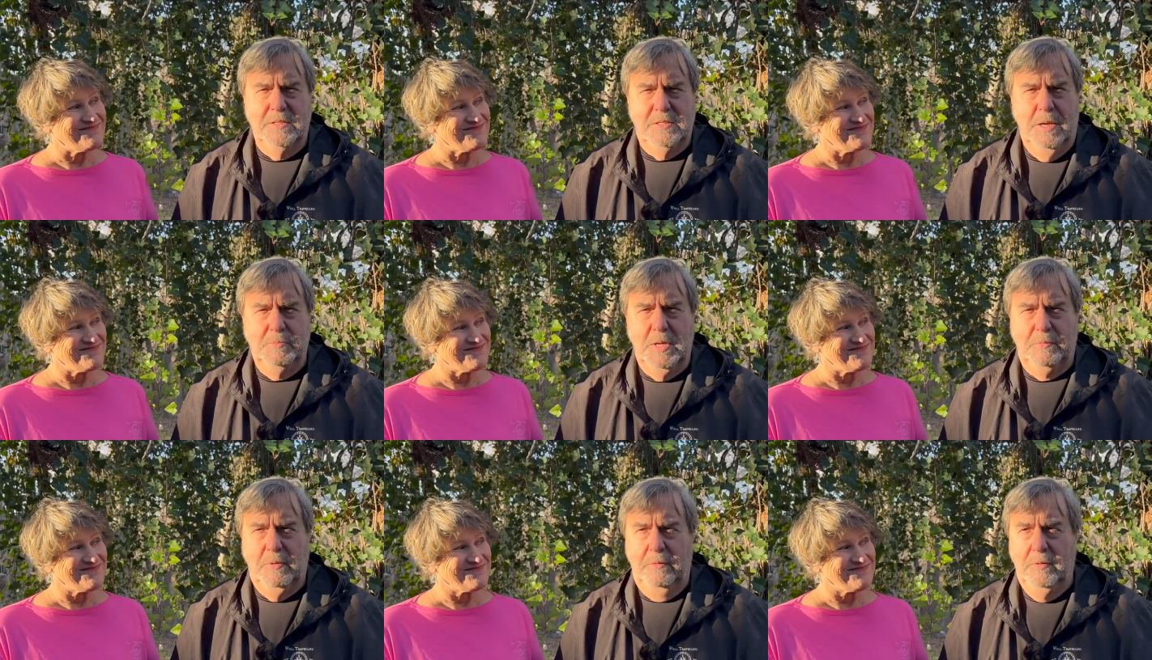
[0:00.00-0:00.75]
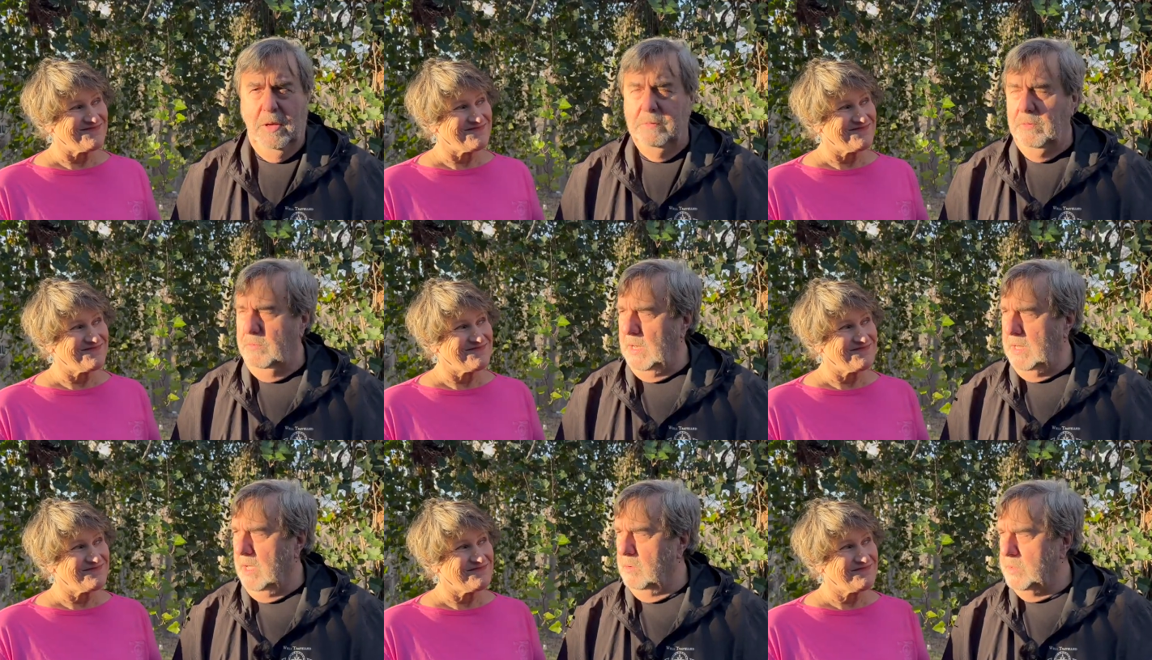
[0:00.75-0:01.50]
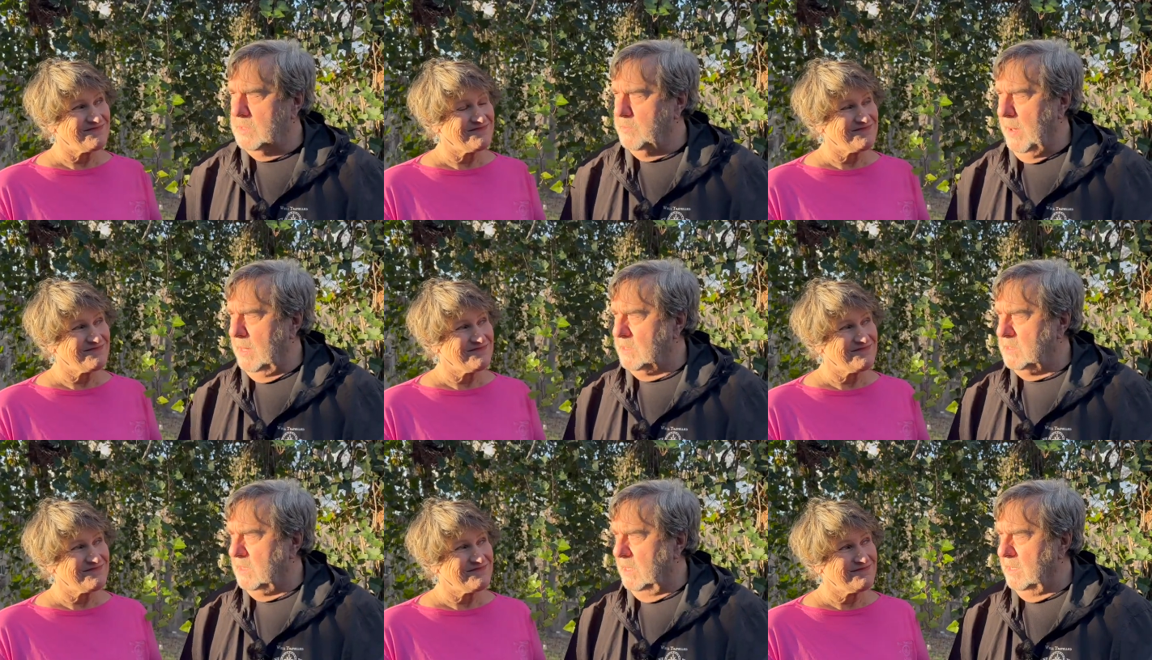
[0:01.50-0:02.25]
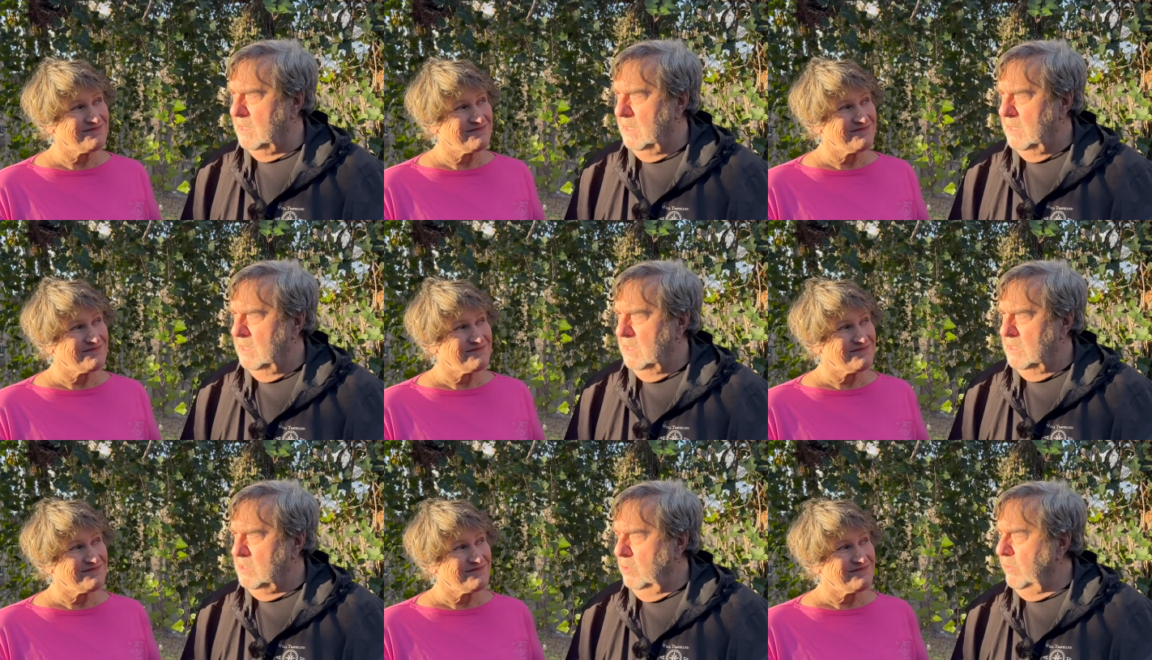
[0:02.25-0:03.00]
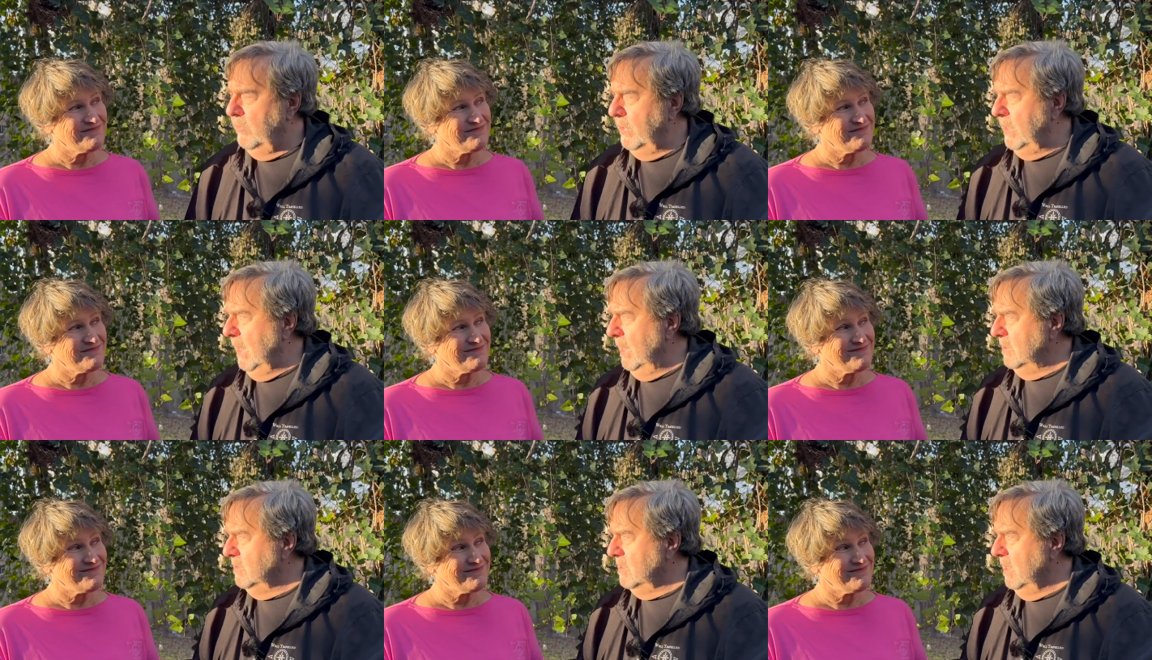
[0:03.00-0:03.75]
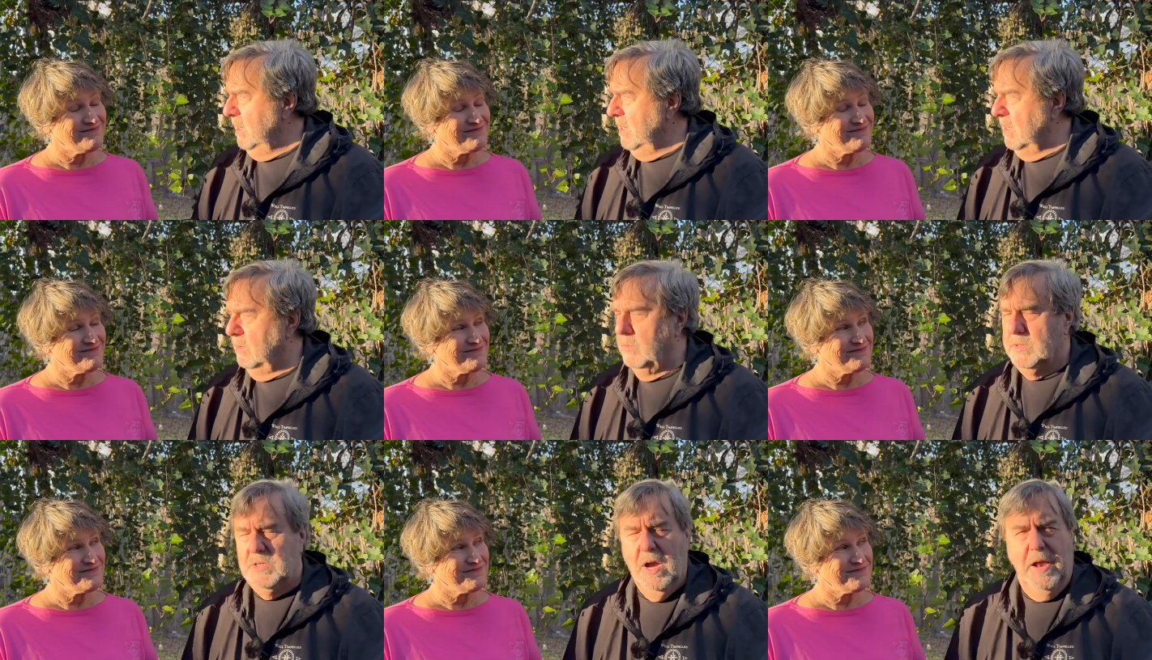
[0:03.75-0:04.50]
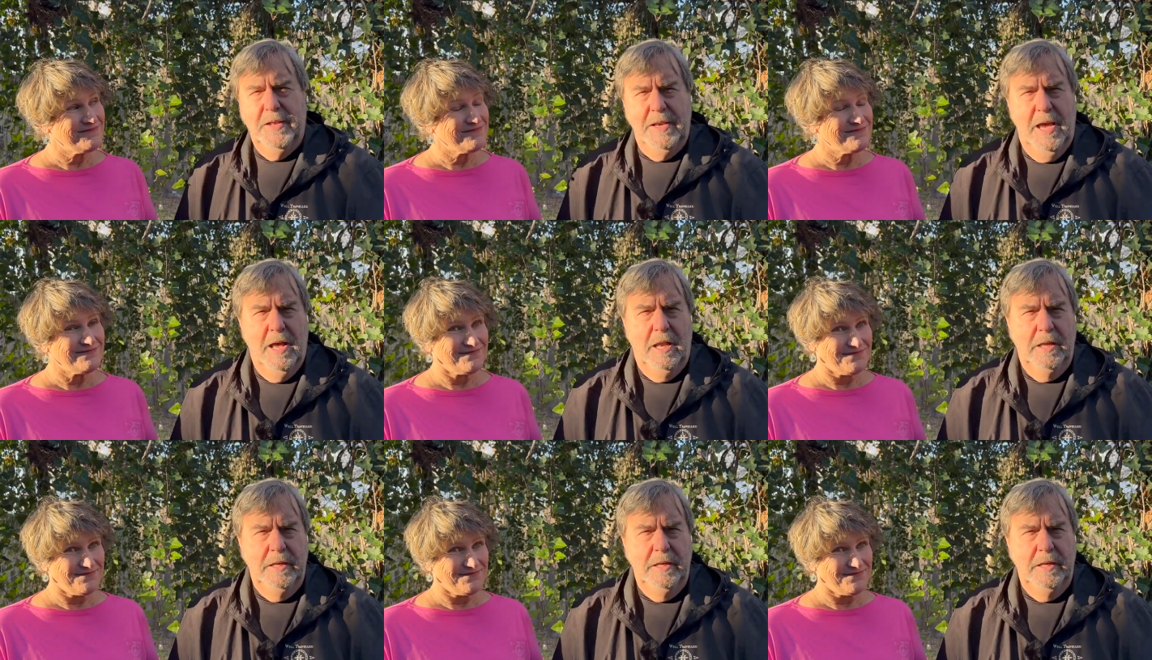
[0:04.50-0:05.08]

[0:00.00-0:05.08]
Speaker 1: subject of, of a video. We spent uh, two or three days there with John and Helen.